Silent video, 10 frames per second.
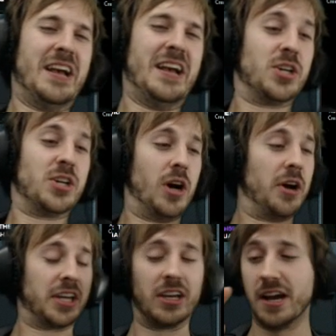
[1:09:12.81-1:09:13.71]
So,
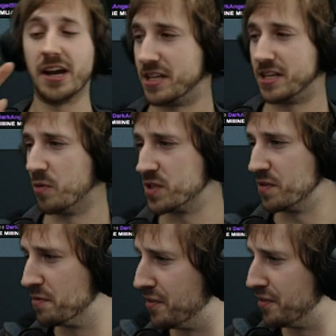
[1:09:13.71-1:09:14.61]
okay guys, it was
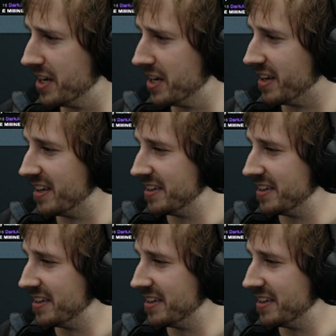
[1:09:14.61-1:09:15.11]
very fun.